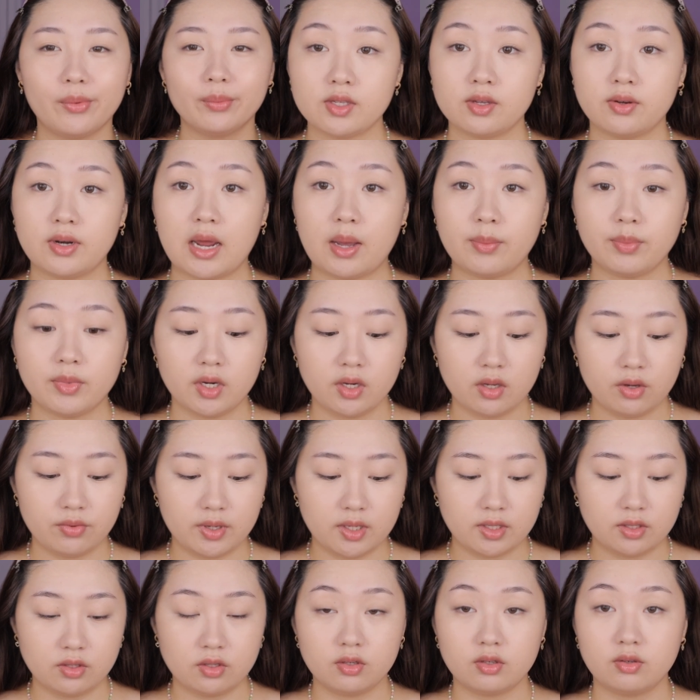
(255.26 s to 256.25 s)
So now I'm gonna go
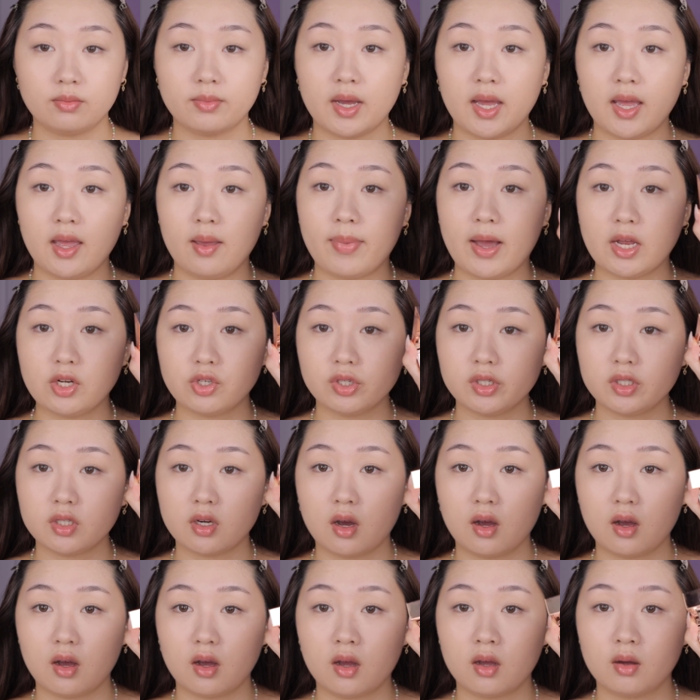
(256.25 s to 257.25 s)
into my Patrick
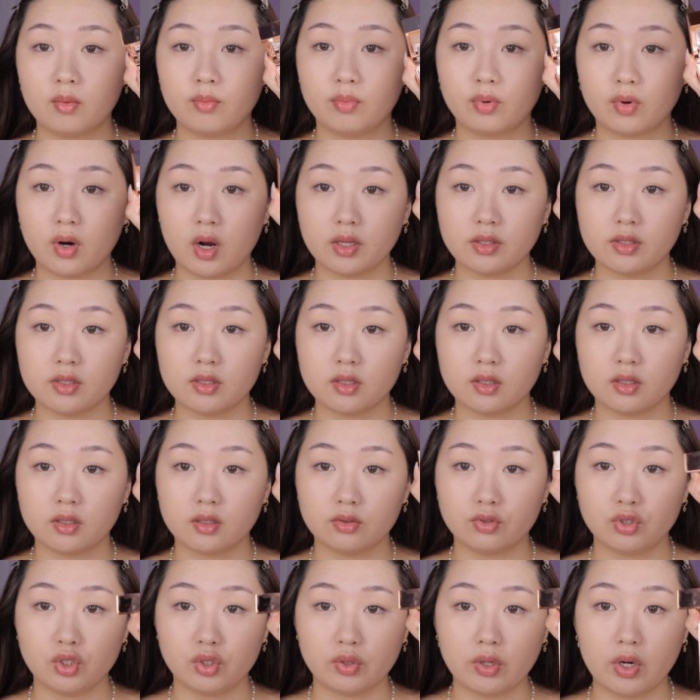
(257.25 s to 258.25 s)

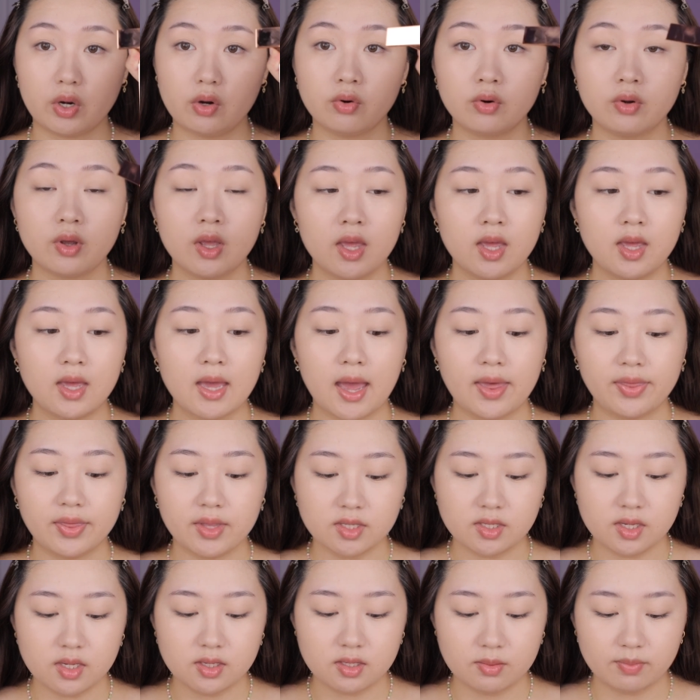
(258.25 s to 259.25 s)
bronzer duo, and
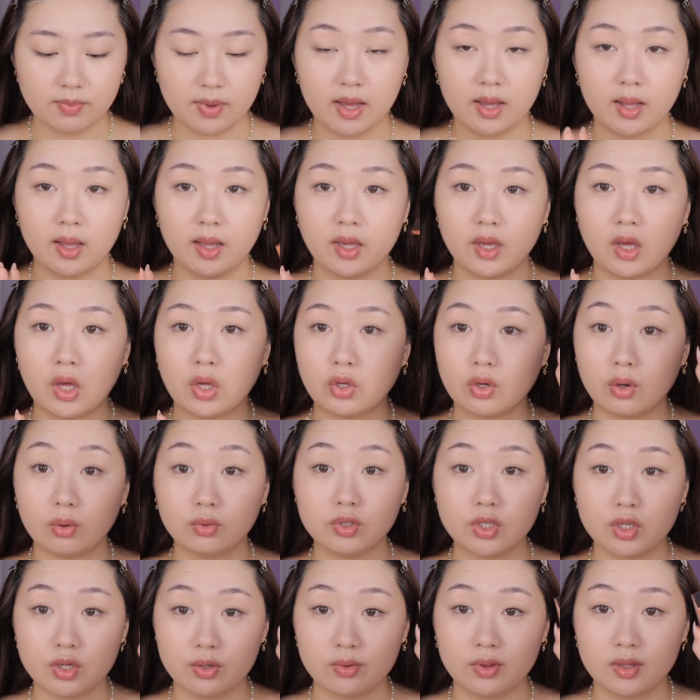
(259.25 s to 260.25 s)
this is my
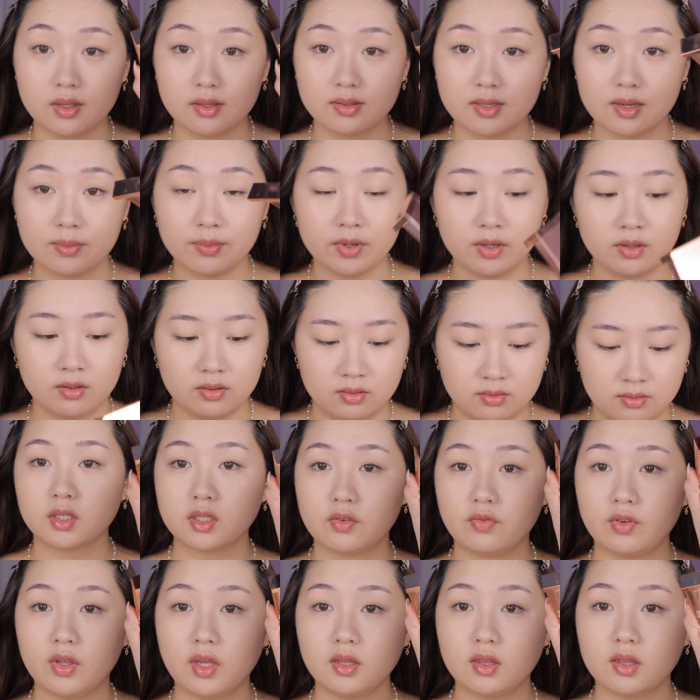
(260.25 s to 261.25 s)
go-to this summer because
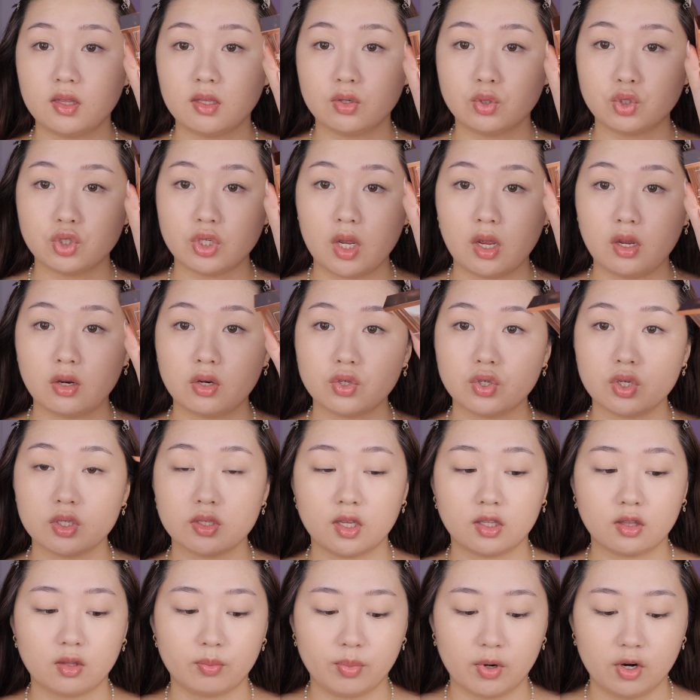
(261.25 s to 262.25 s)
I feel like the shade is just
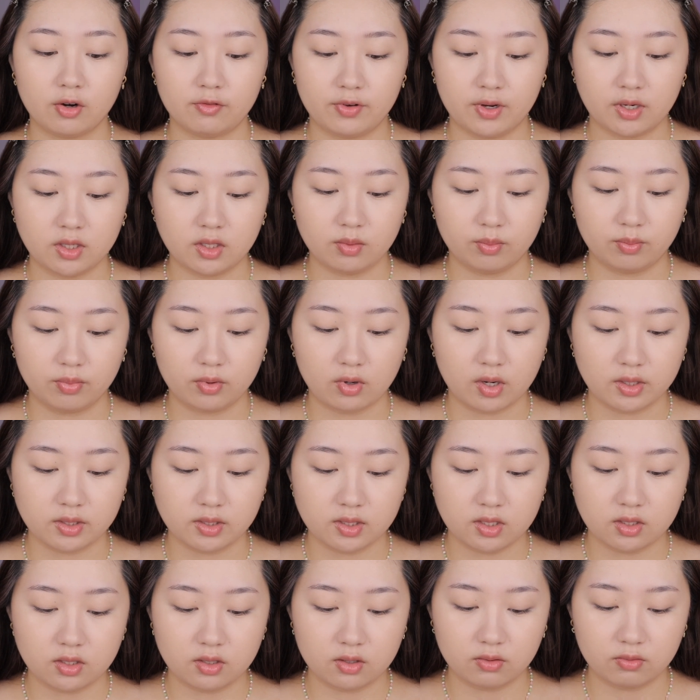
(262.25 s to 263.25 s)
like the perfect
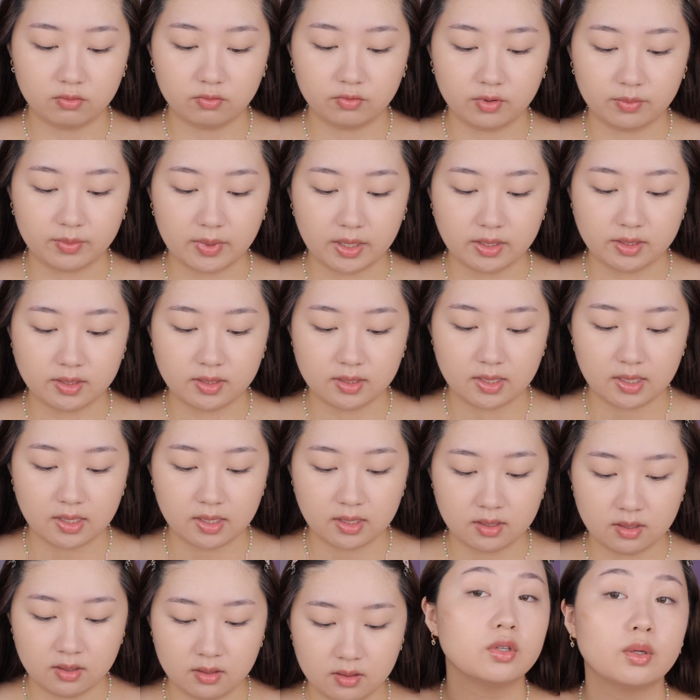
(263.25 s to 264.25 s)
bronzy tone for my
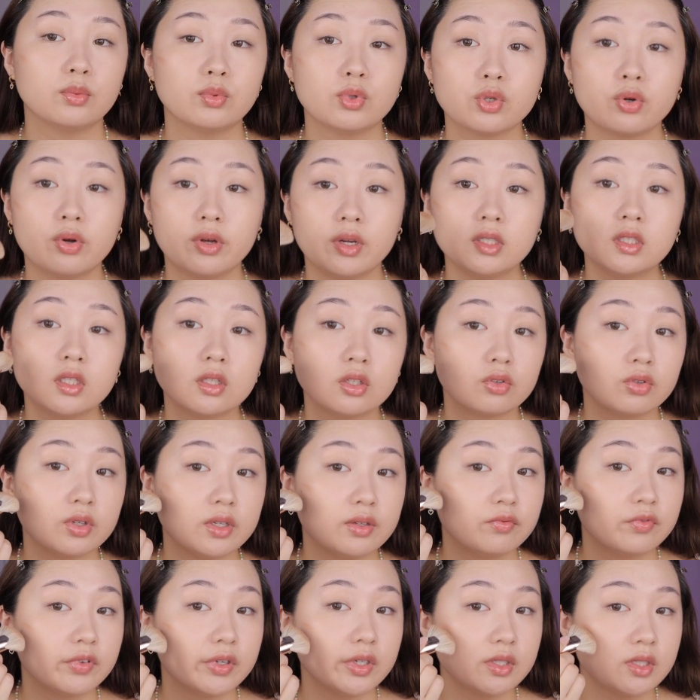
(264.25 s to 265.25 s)
skin. So I'm just going into the
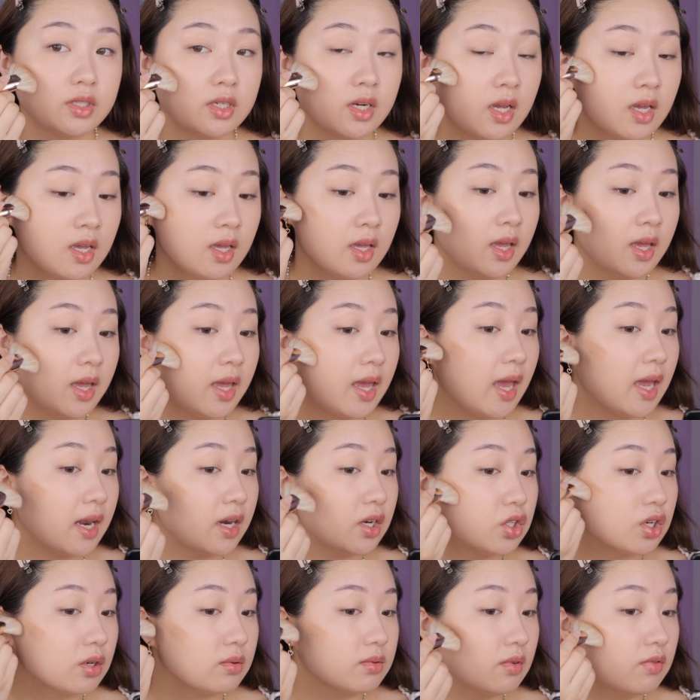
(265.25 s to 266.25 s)
cream first. And
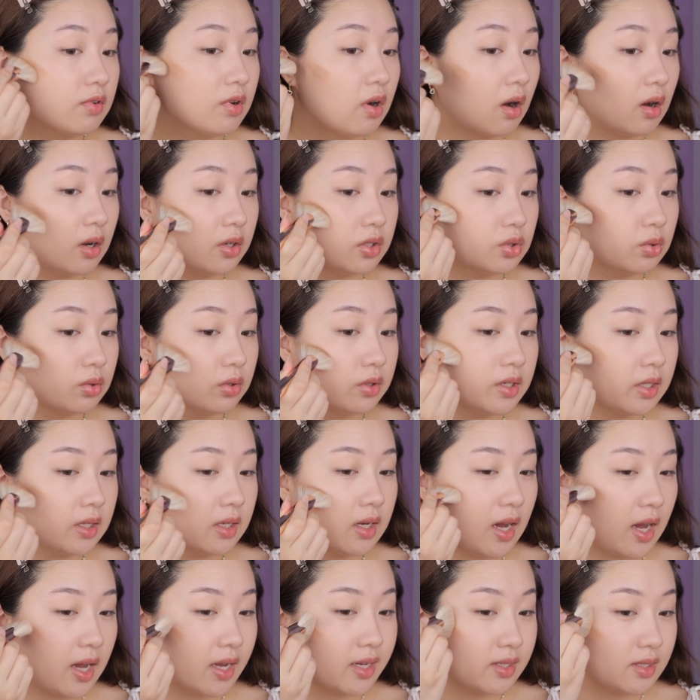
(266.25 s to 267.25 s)
in terms of contouring,
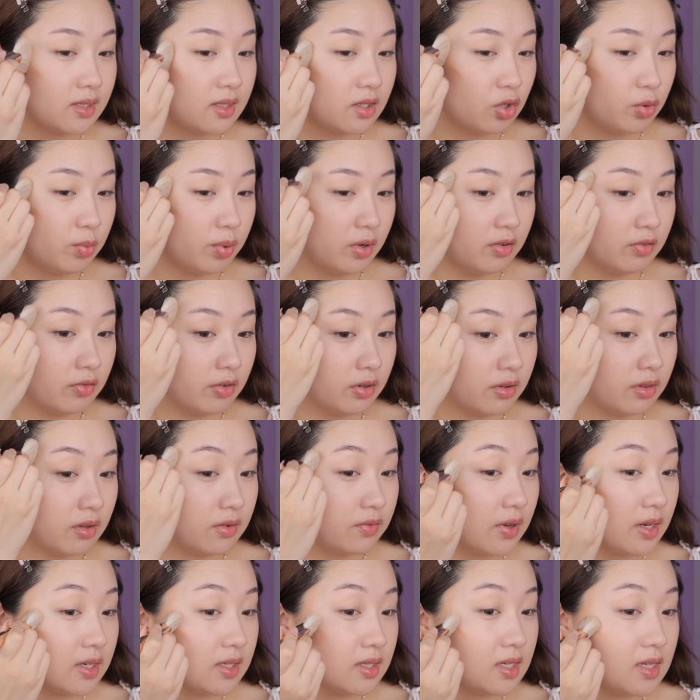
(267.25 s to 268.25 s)
I still prefer the
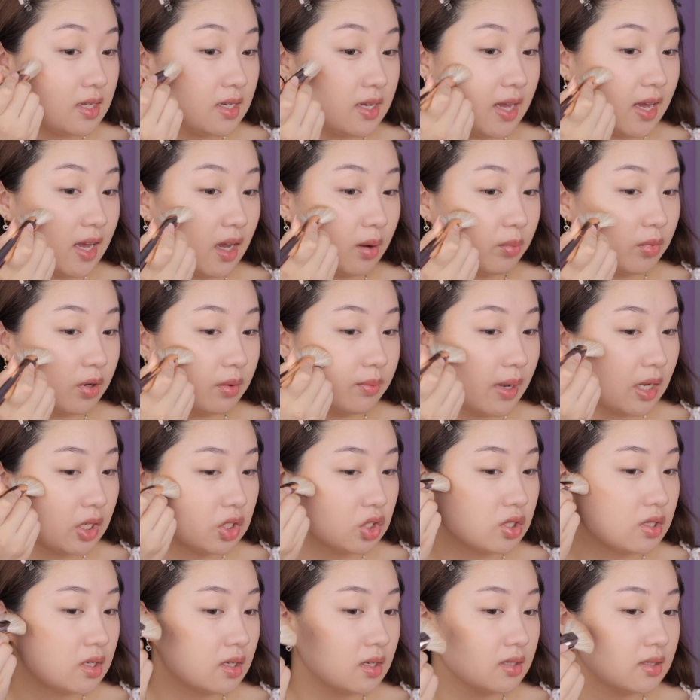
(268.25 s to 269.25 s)
Fenty Amber
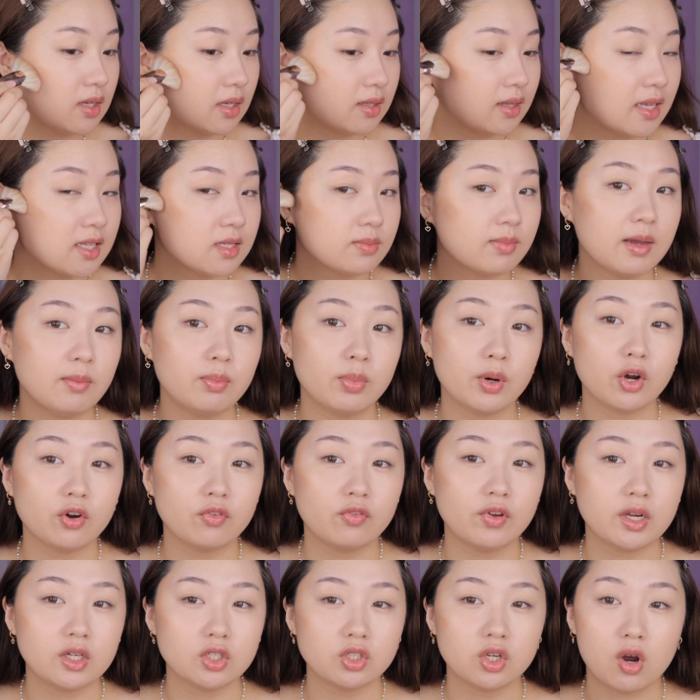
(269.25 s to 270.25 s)
Matchsticks. Like that's my
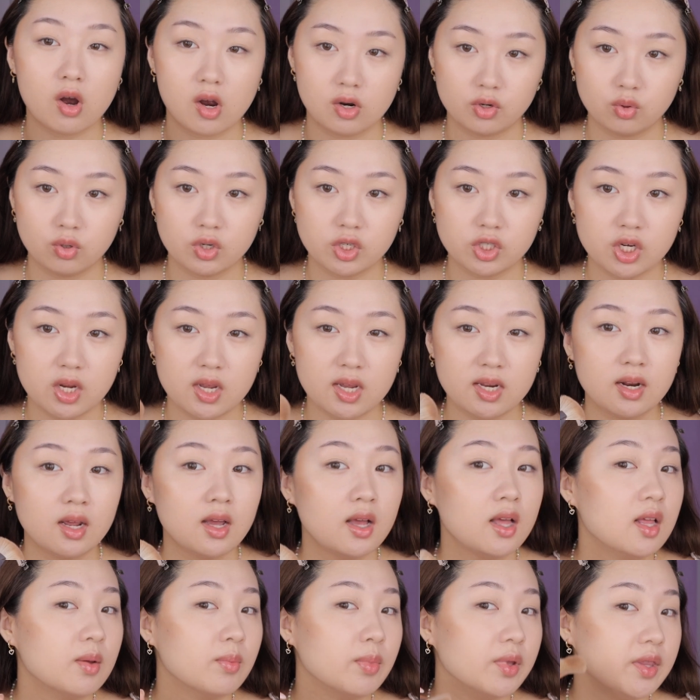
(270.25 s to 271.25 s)
perfect contour shade,
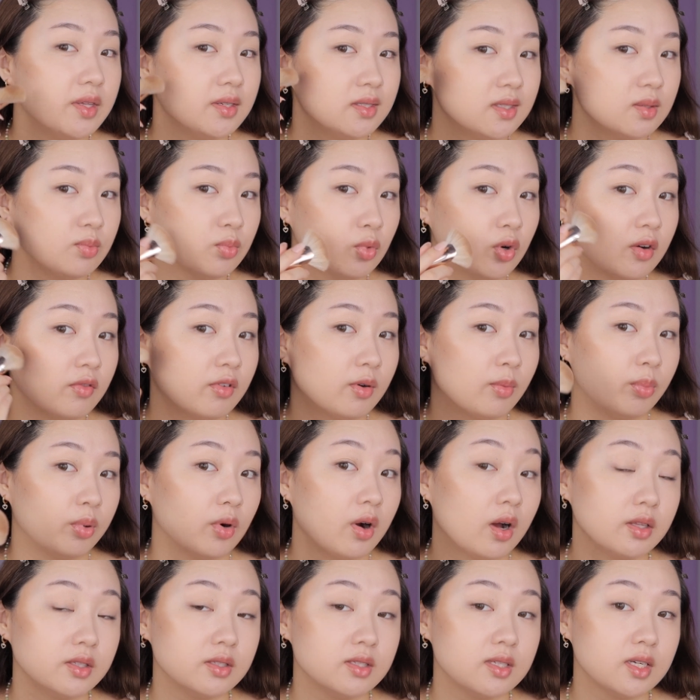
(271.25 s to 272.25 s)
but this is more of a
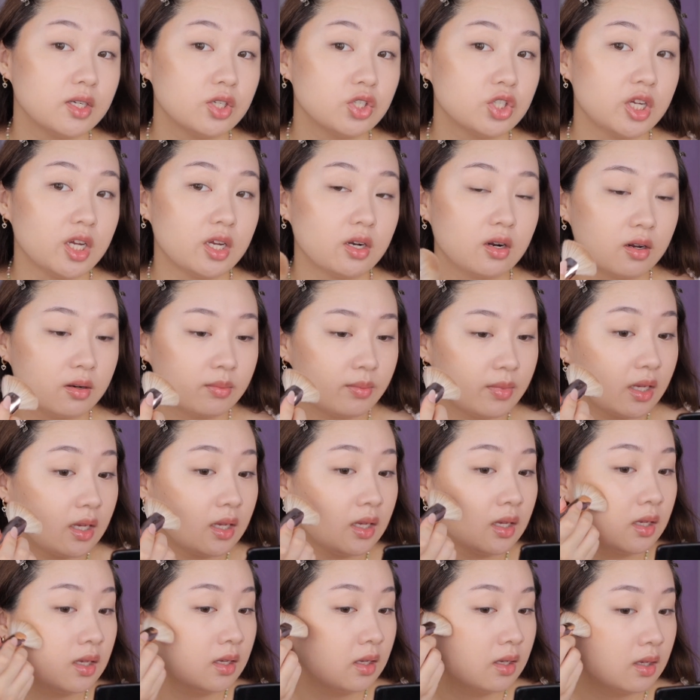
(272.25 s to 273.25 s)
bronzing shade on me,
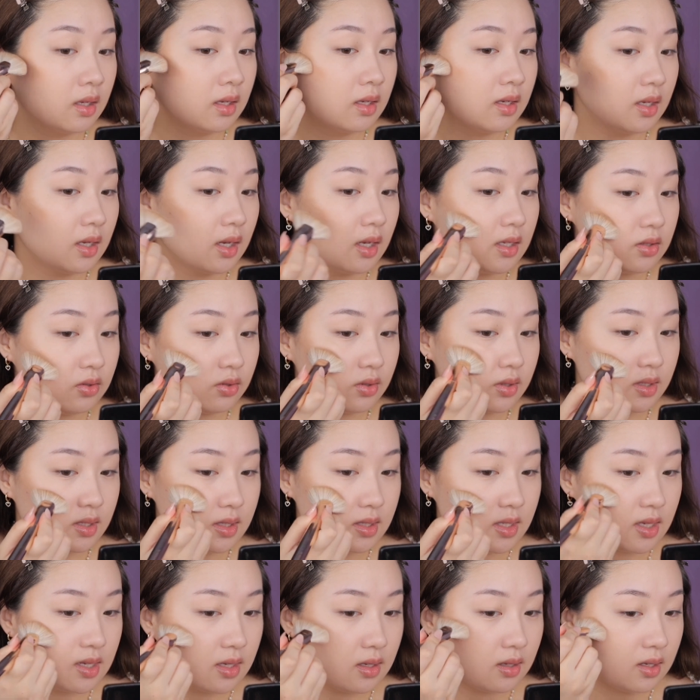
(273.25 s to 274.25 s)
as you can
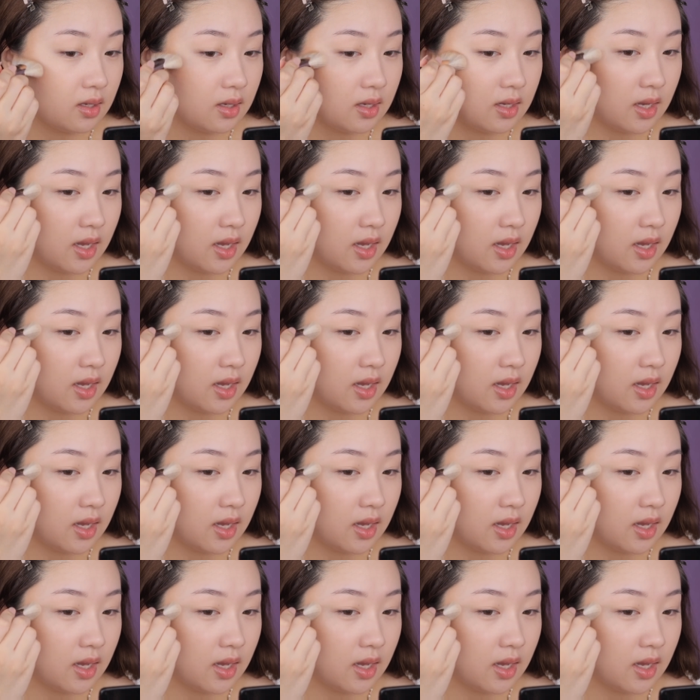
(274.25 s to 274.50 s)
see.